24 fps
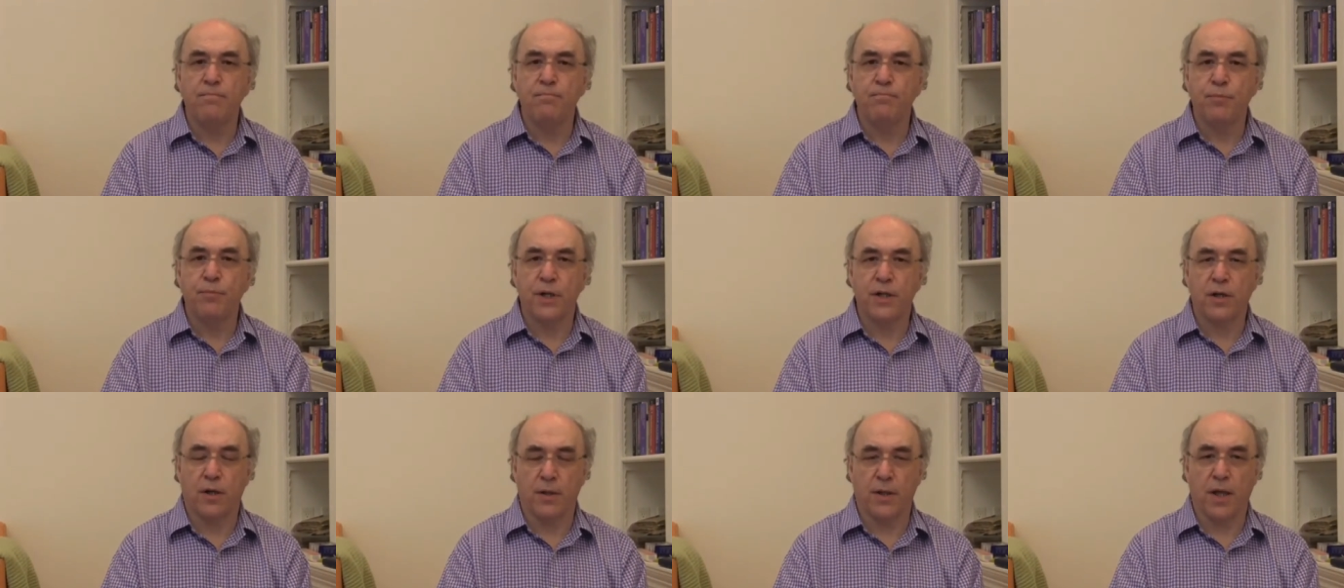
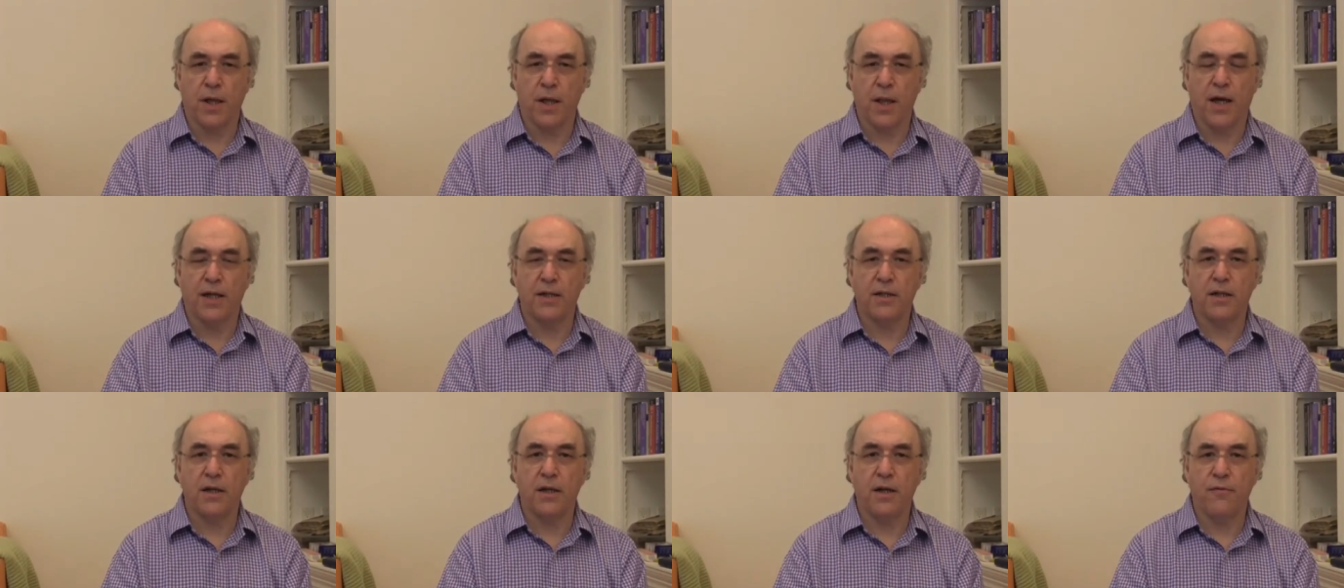But on the other
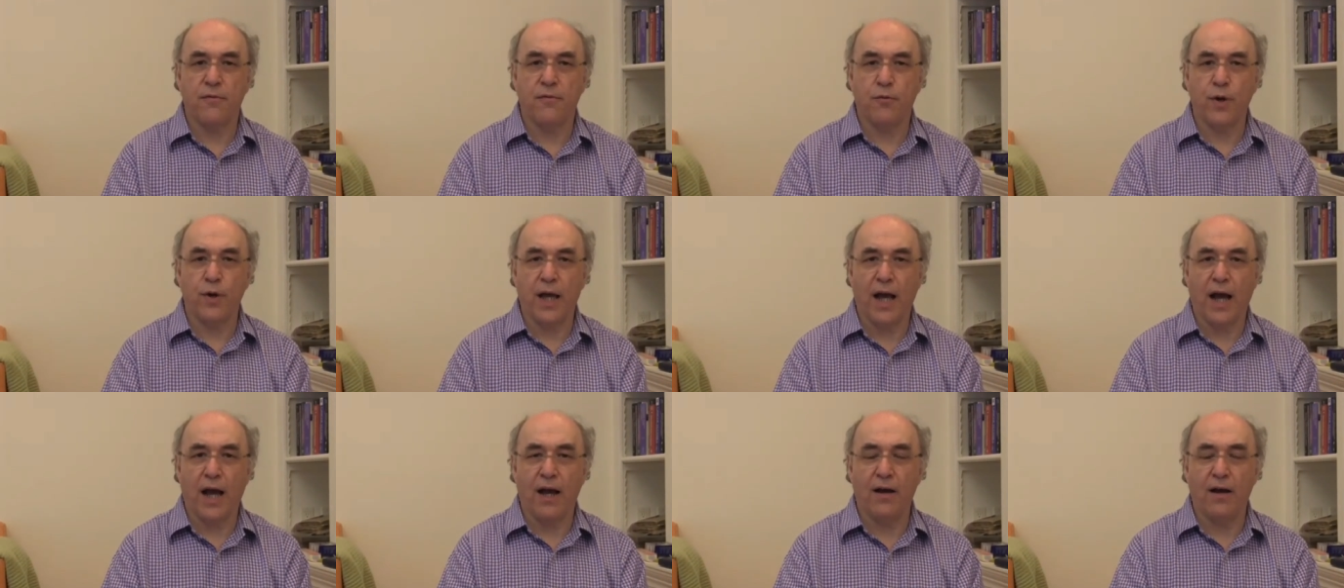hand, if we
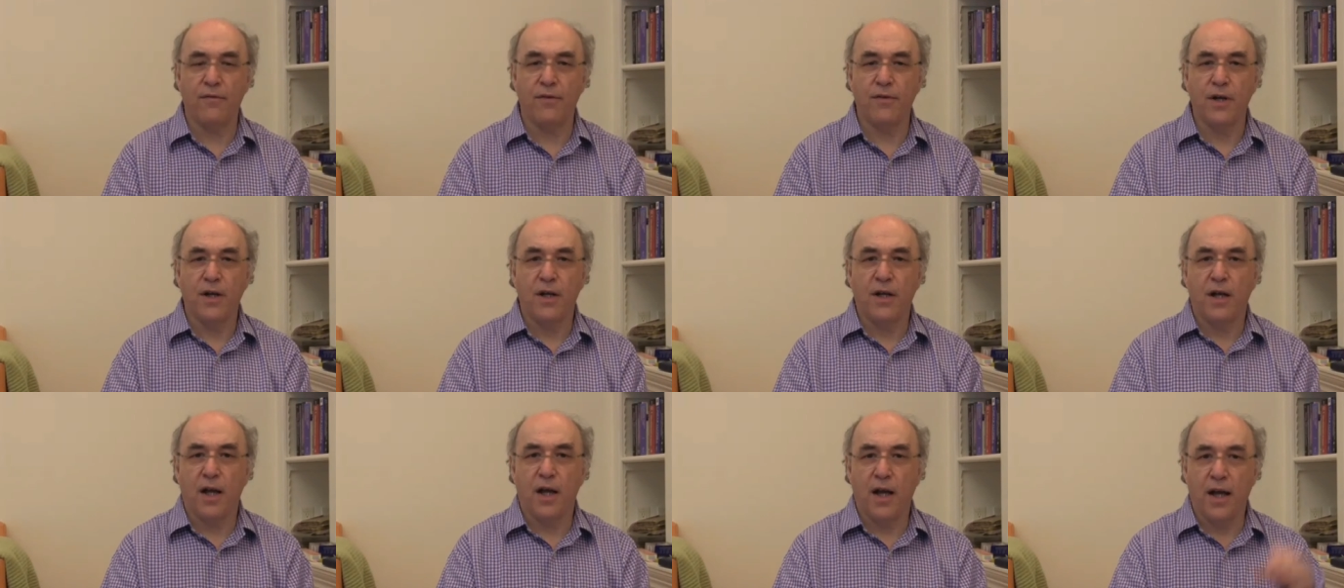have
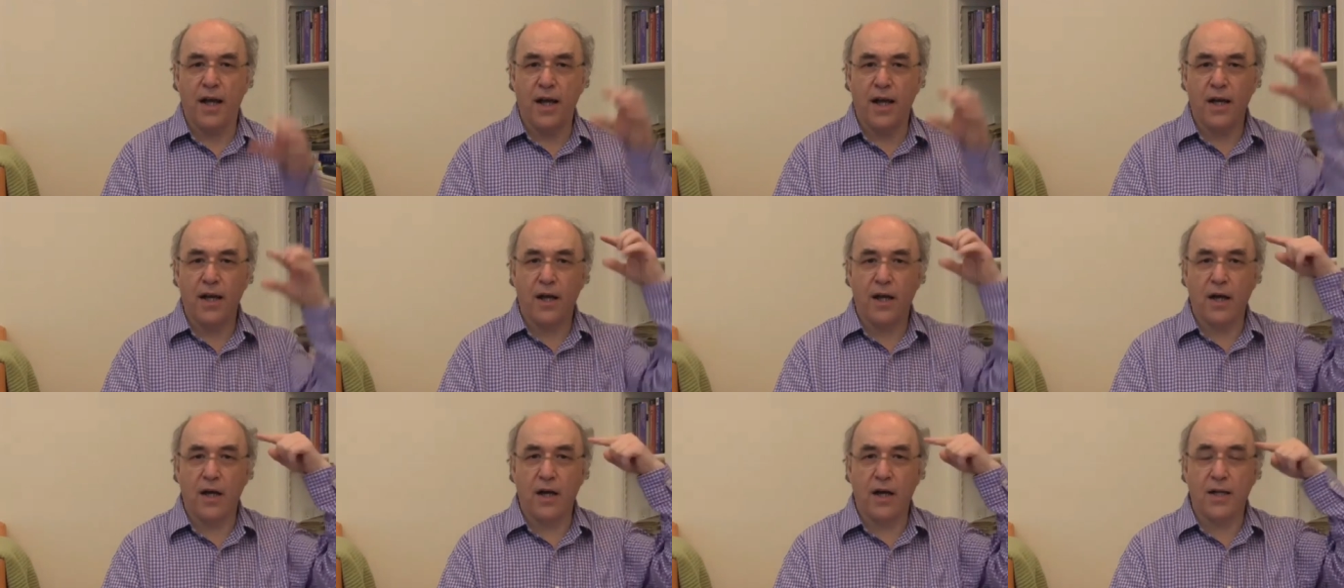
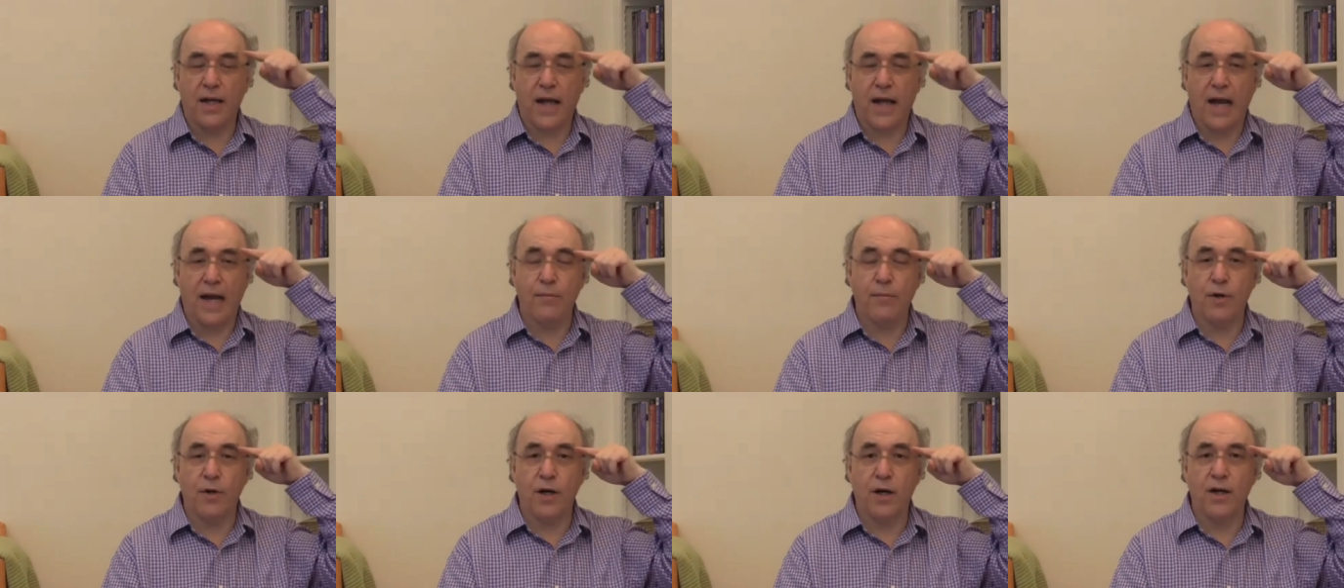a
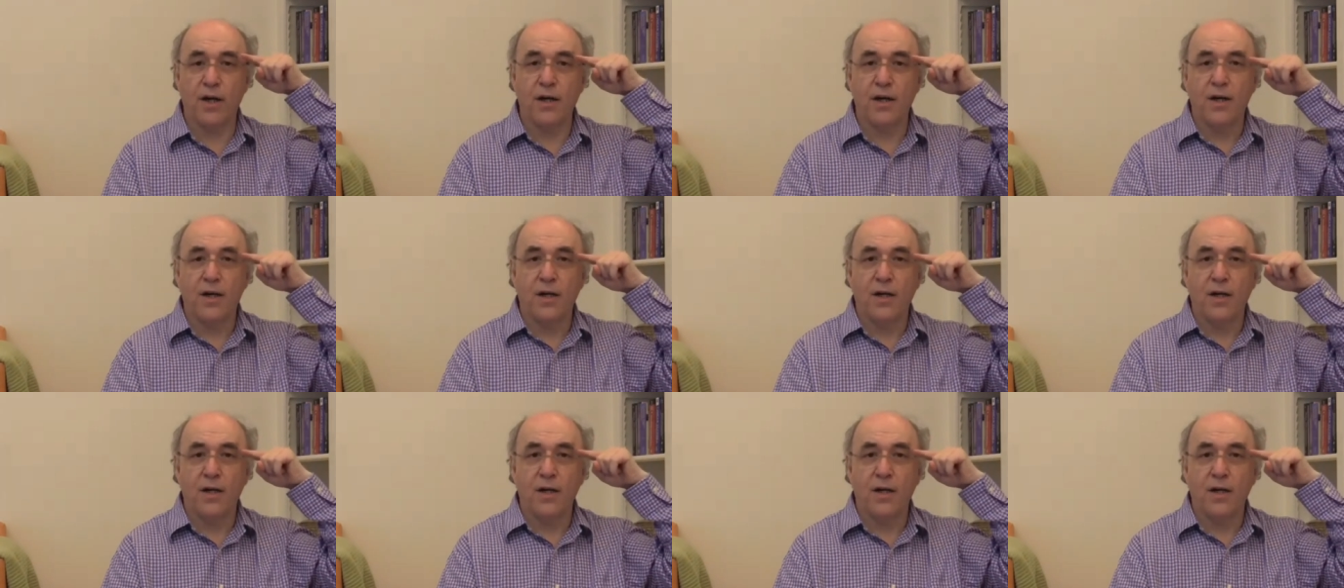camera